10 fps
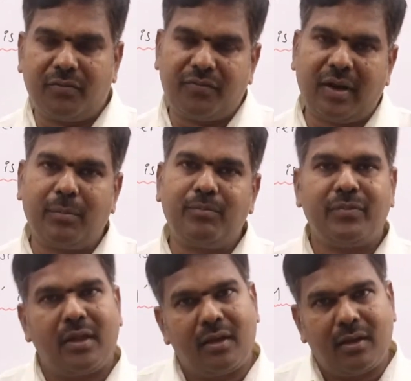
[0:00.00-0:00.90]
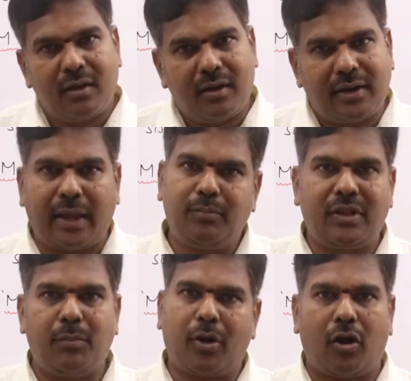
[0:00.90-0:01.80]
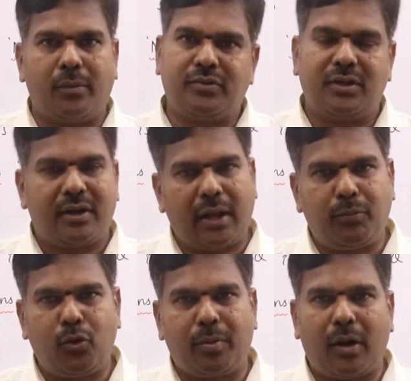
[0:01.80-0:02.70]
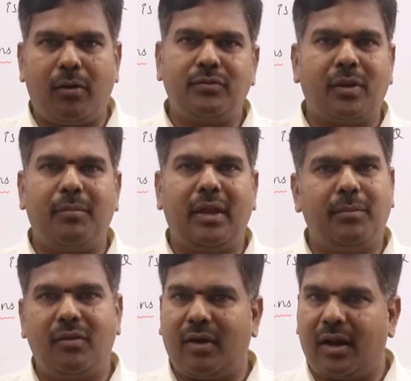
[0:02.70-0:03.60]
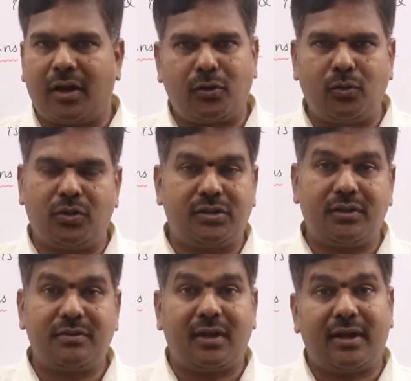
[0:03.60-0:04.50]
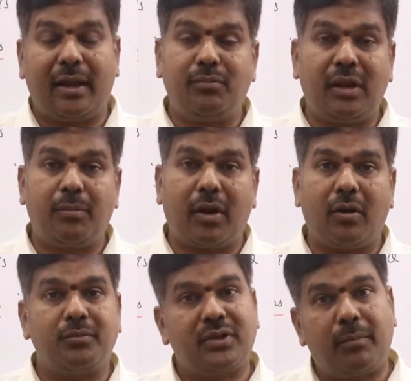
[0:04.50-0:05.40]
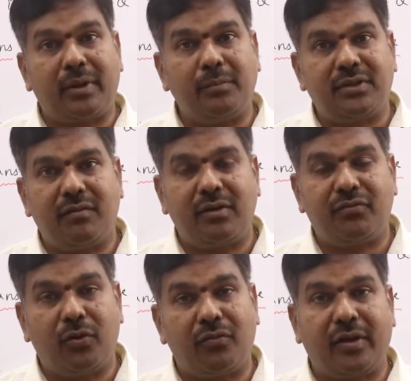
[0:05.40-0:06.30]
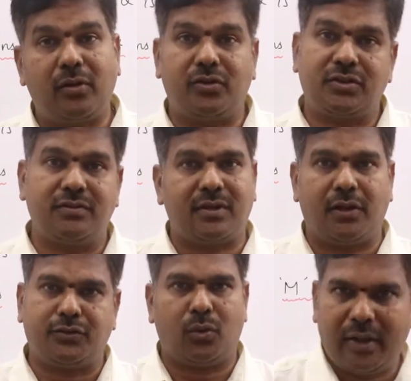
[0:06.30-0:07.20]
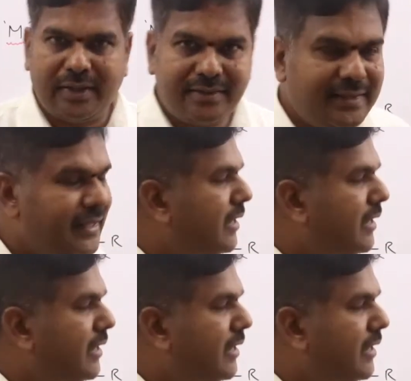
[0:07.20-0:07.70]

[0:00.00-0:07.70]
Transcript: from type 3 problems. Type 2 problems are maybe 1 or 2 questions. Type 3 problems sometimes even 4 or 5 questions also. See